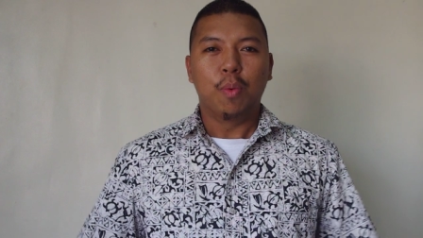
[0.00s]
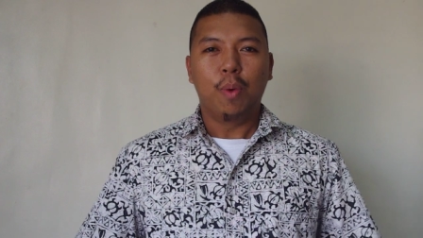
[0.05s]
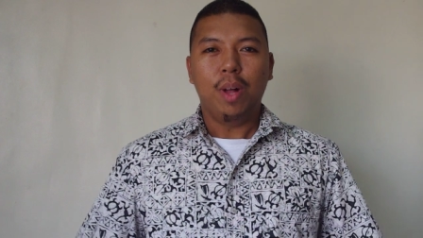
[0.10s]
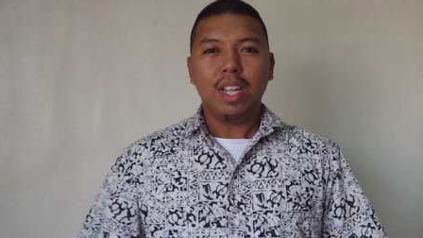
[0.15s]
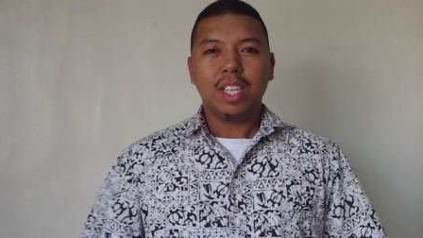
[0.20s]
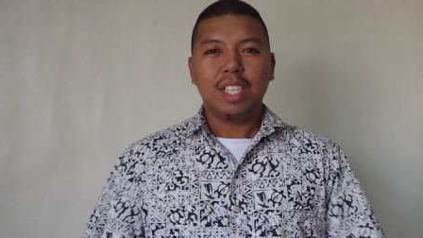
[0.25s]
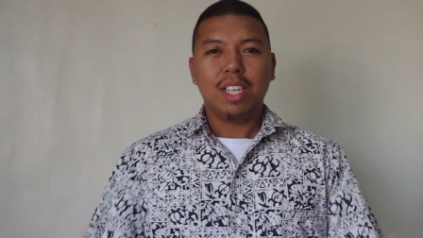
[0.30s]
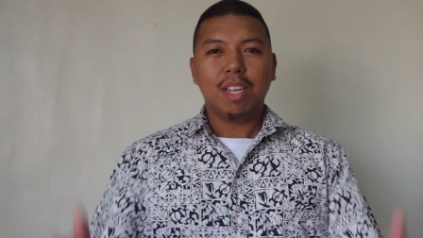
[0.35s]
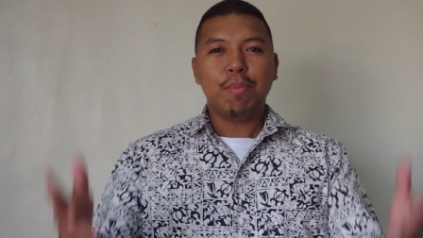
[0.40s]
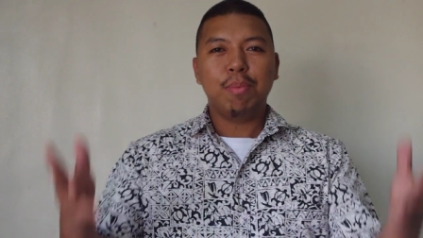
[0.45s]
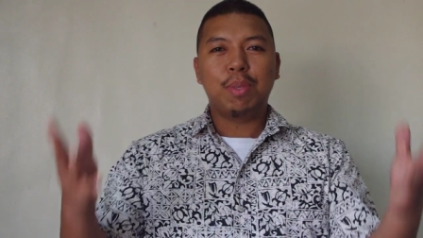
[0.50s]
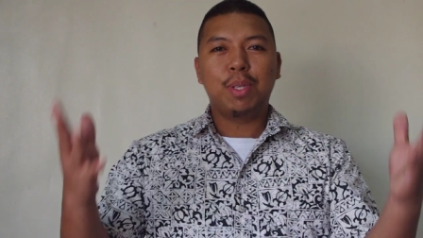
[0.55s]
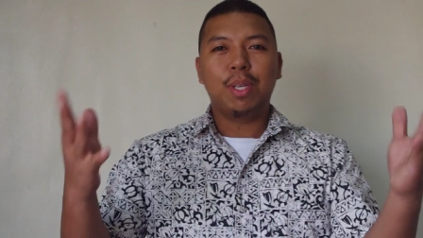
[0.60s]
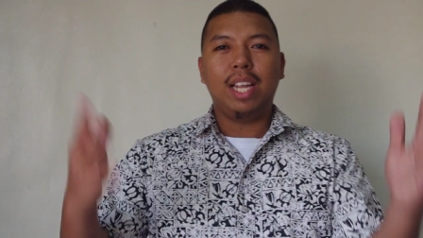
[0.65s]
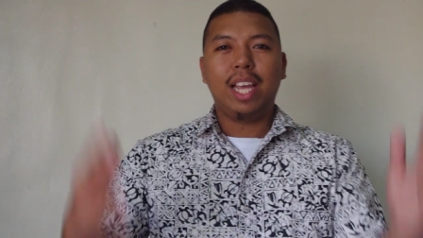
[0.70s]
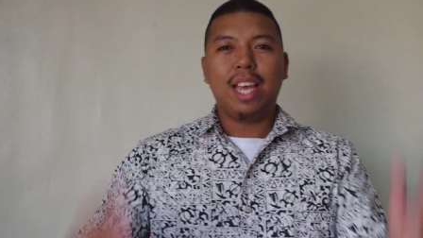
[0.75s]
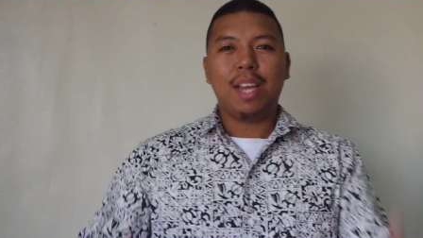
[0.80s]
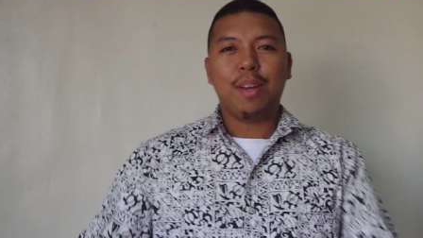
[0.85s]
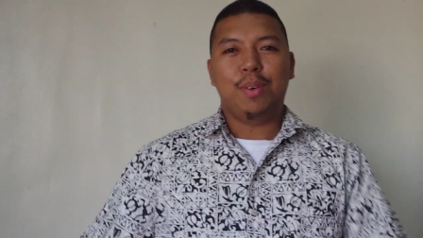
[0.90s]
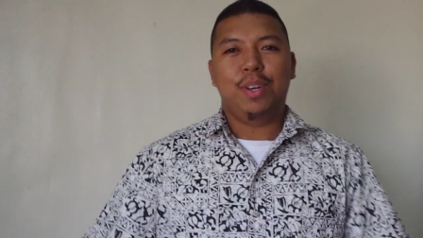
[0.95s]
Welcome
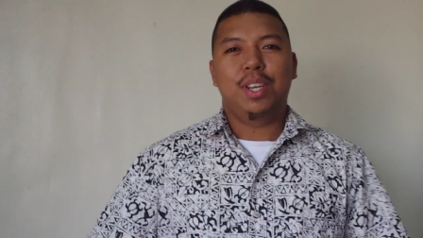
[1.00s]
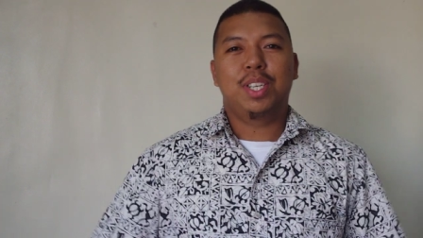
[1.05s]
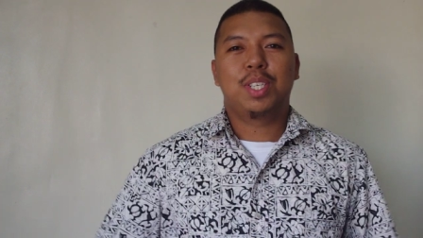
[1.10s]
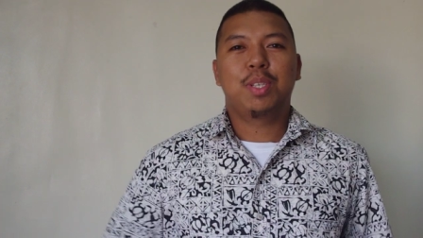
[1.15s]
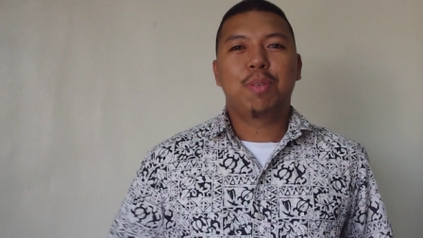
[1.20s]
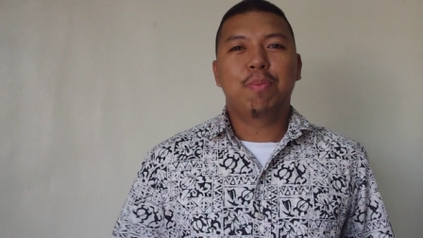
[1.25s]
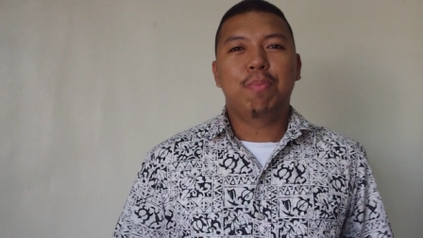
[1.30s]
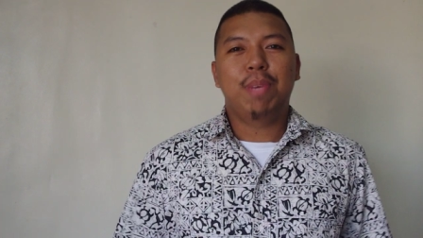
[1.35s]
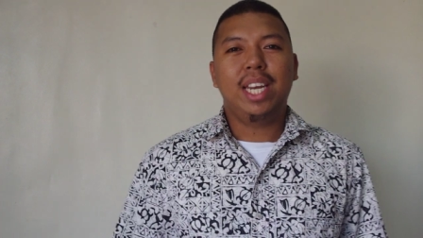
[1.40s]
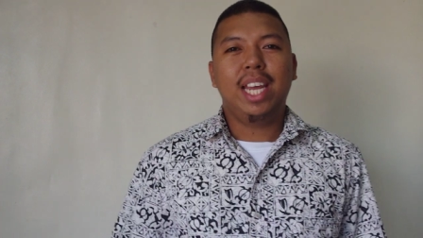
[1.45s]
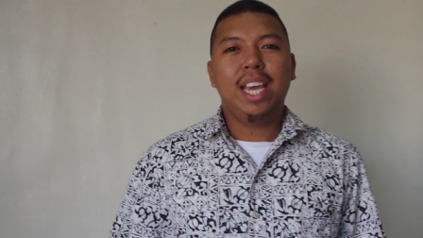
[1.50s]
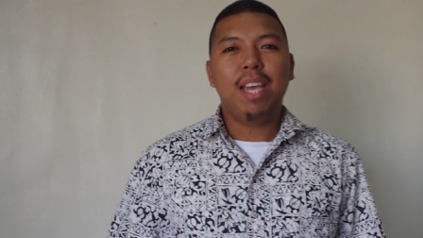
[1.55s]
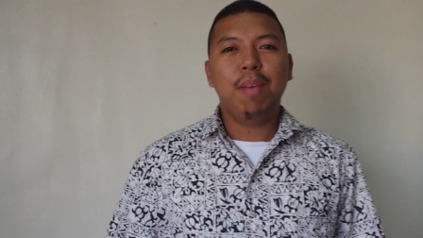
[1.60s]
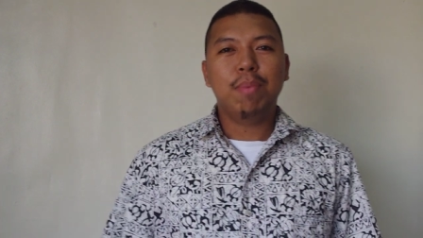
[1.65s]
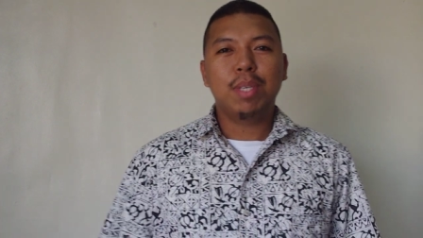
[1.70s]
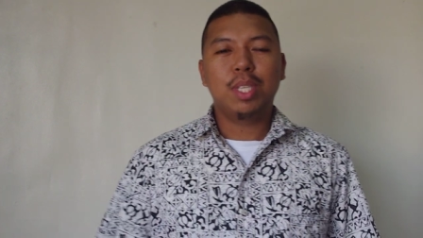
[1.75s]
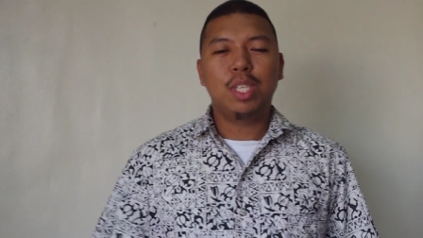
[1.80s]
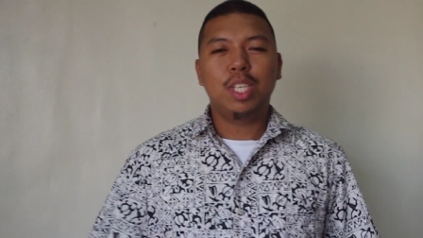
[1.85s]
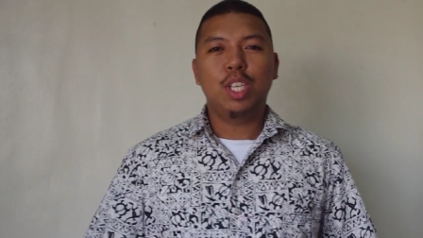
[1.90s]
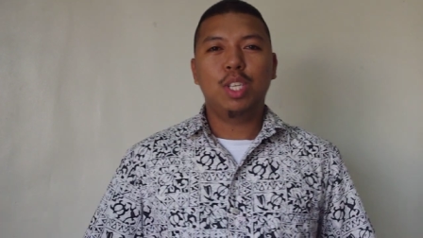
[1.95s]
to Langrich. My name is